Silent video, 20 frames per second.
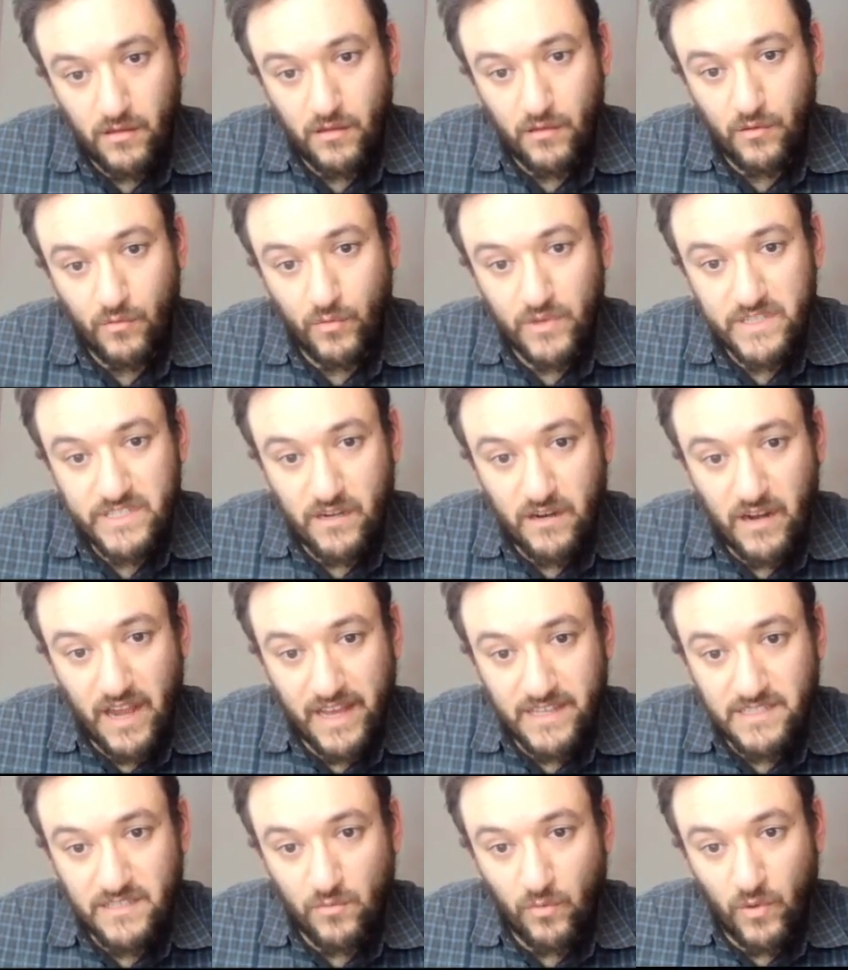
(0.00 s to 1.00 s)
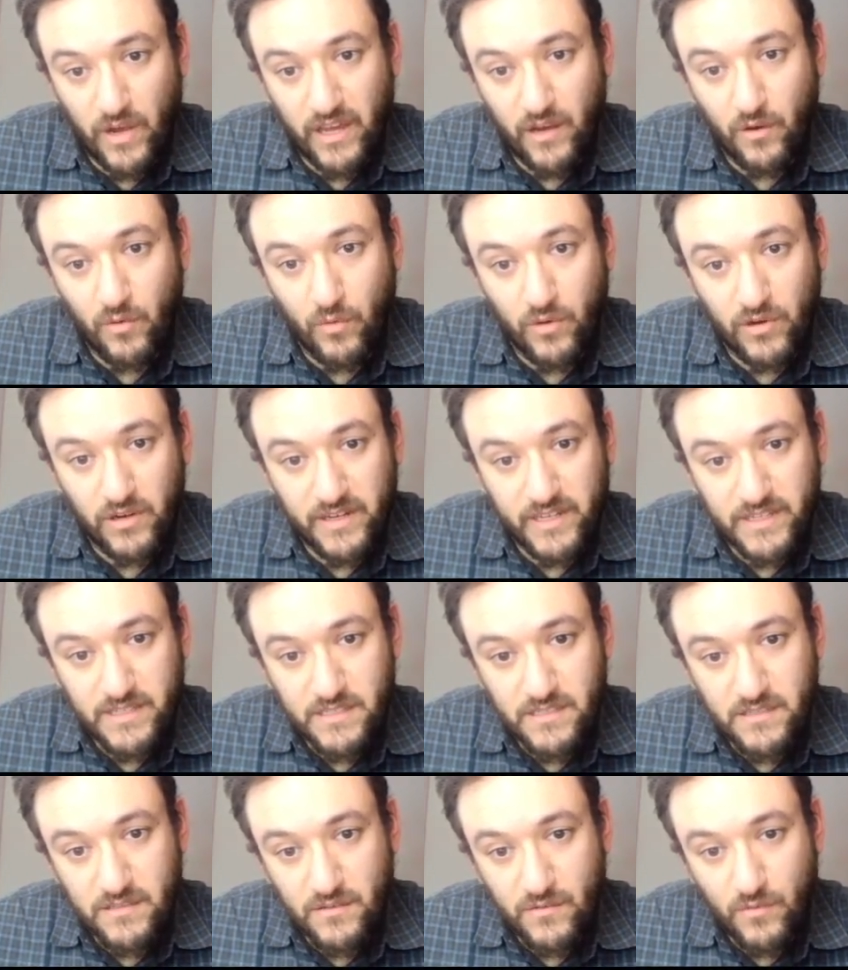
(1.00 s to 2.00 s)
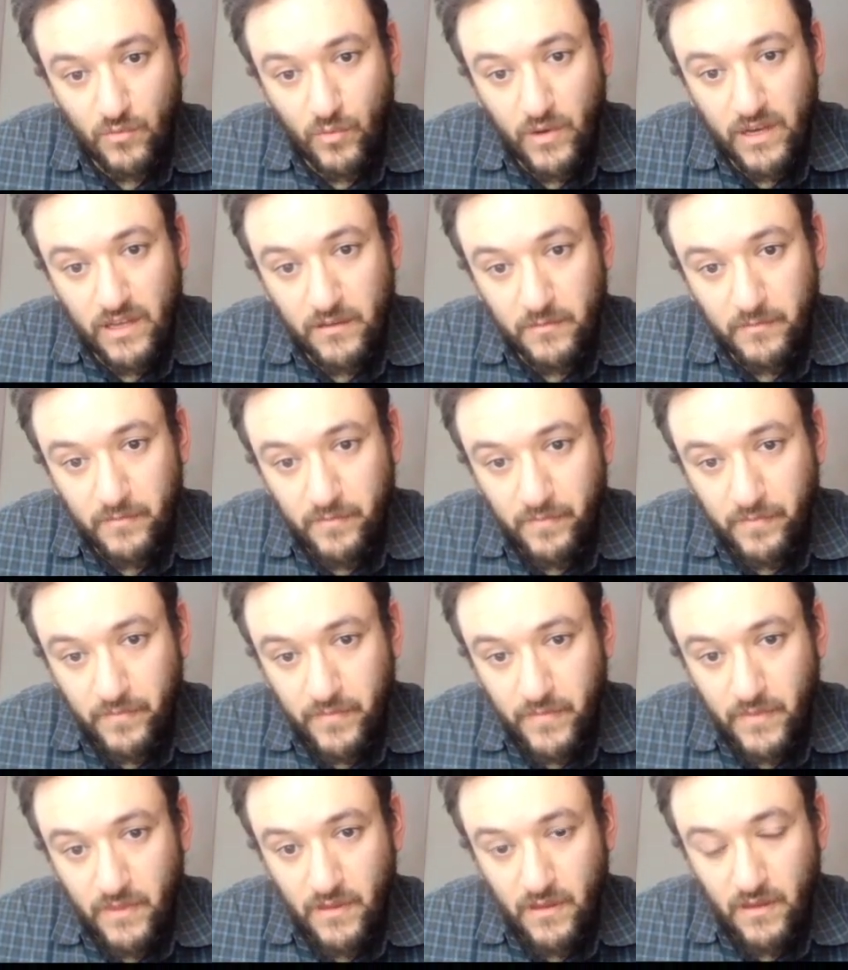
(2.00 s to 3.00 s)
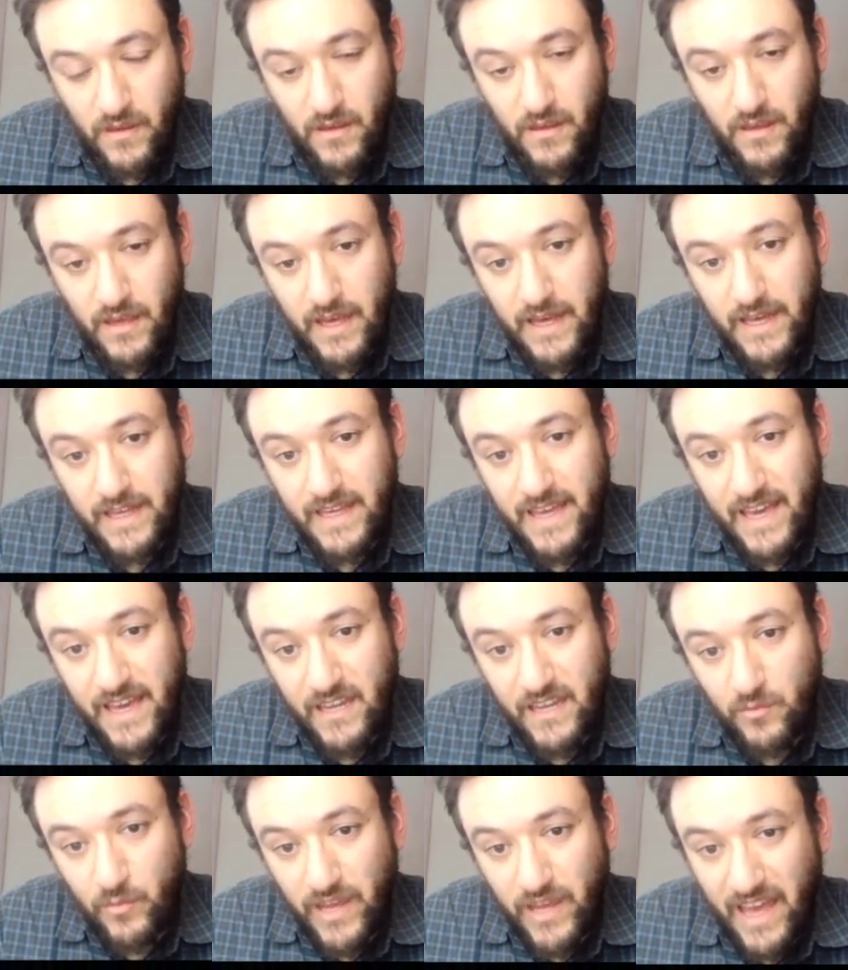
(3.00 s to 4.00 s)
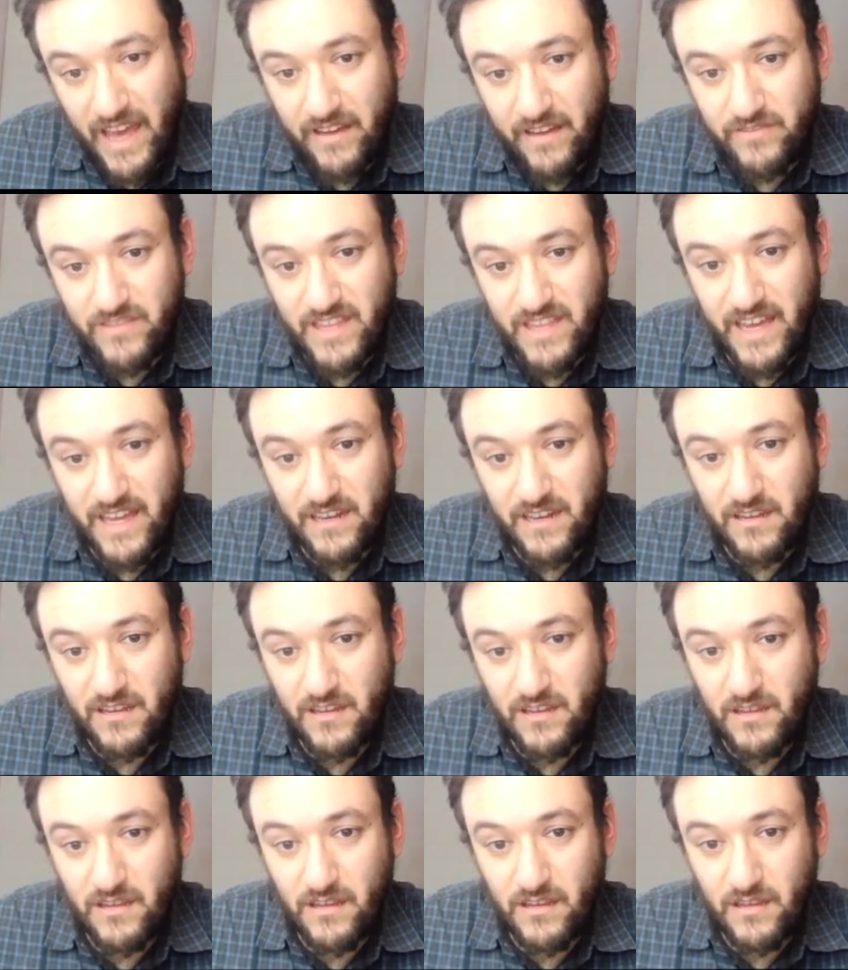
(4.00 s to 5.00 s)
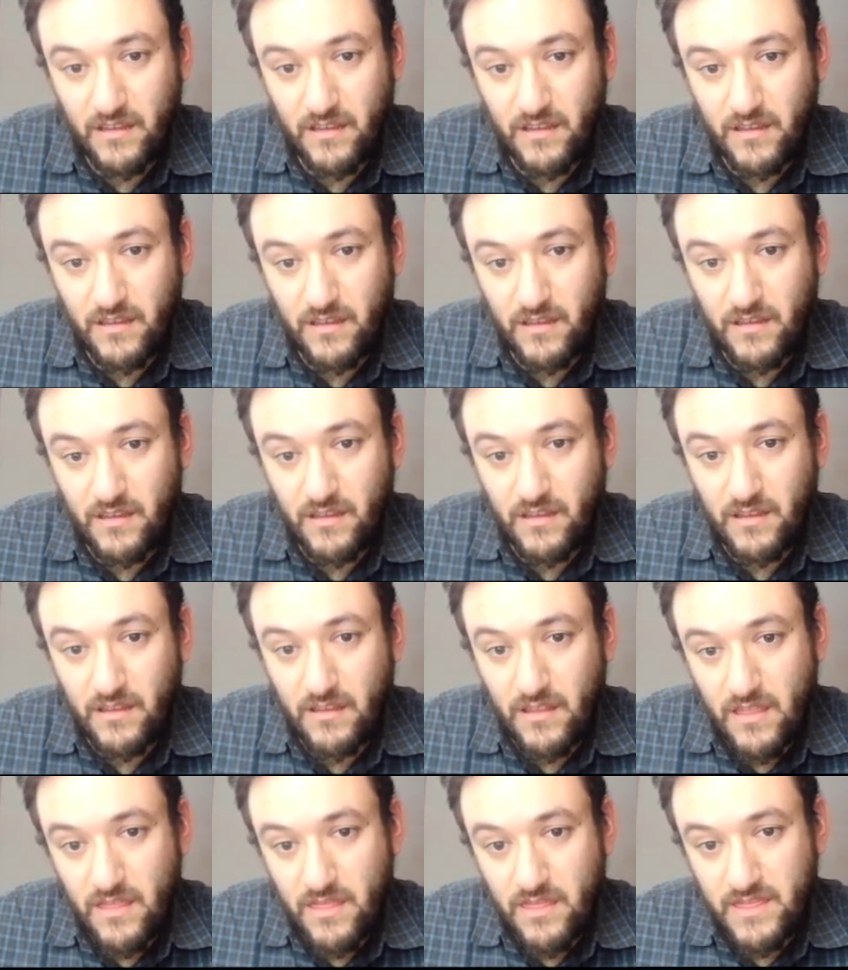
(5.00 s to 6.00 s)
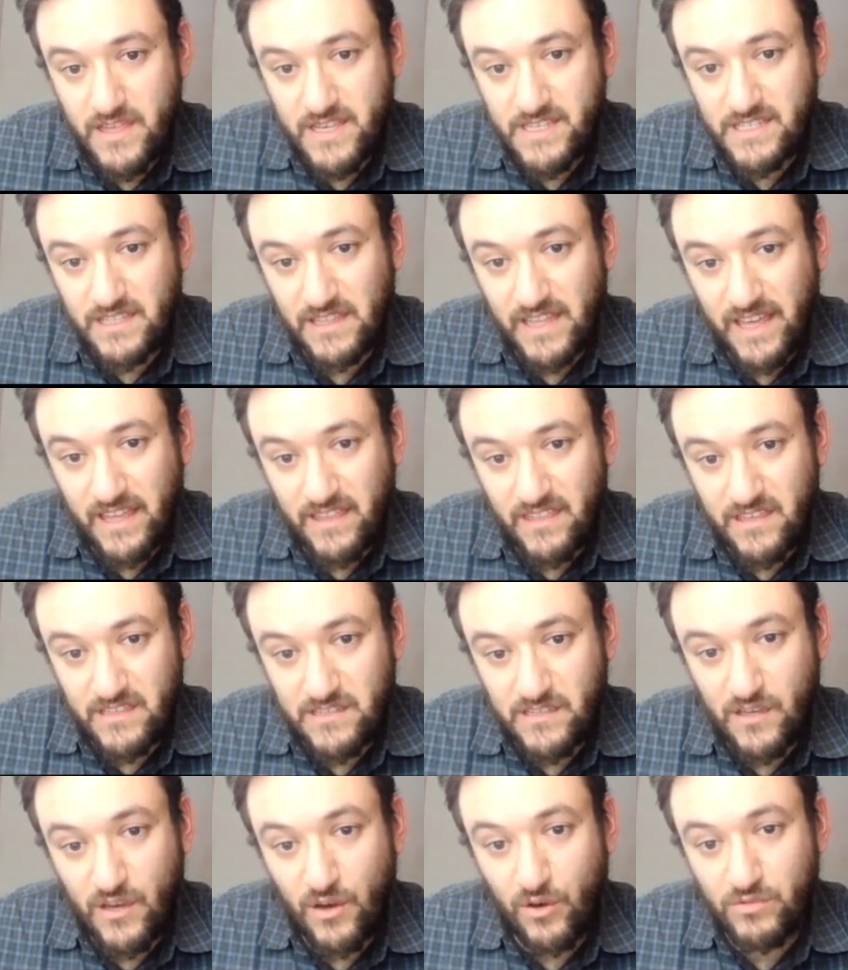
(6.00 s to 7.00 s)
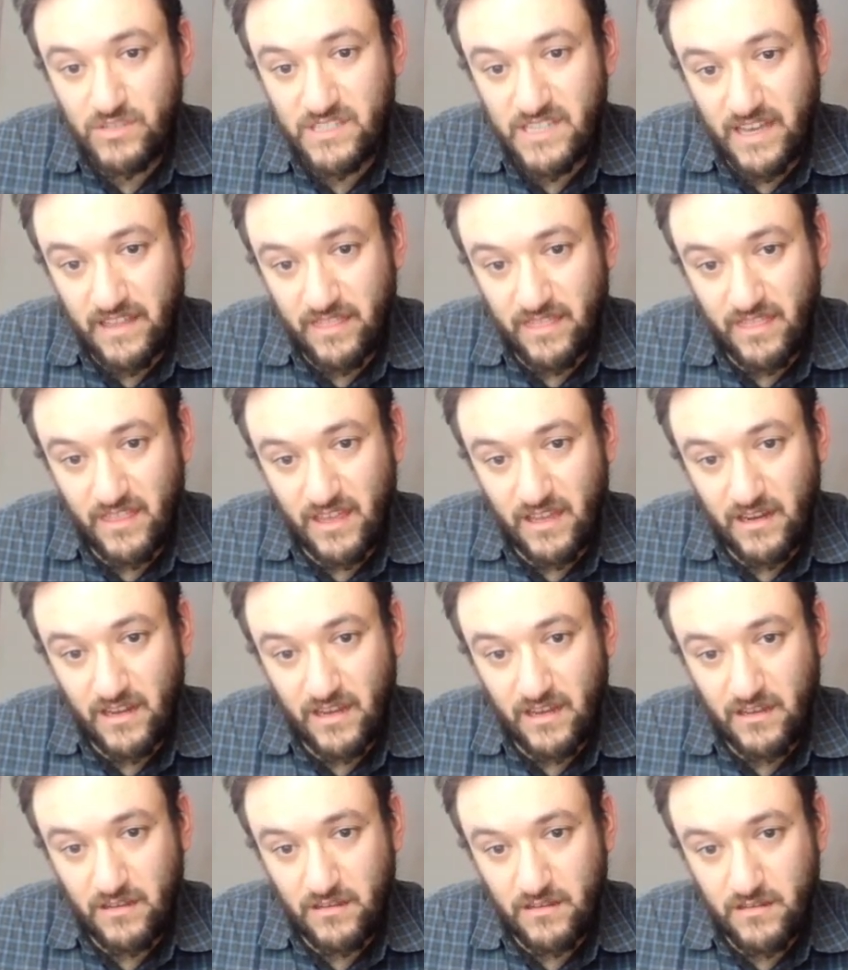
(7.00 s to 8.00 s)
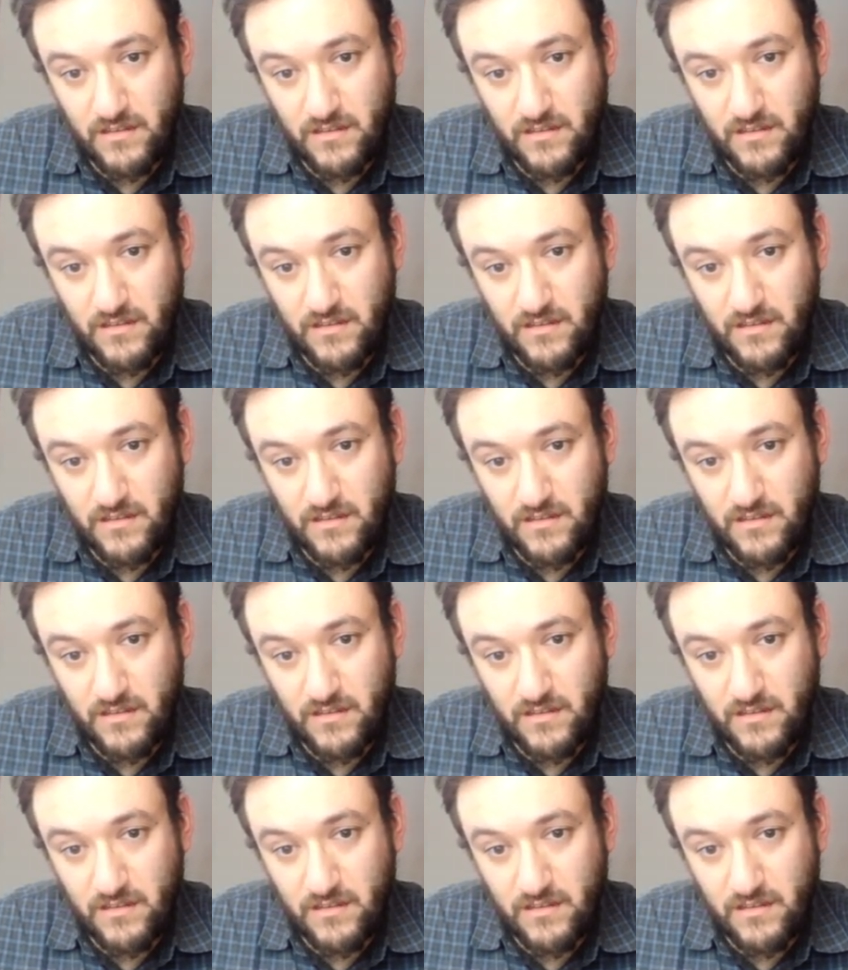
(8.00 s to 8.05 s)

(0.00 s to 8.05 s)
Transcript: x and y coordinates? Well, again, we have that this length is cosine theta.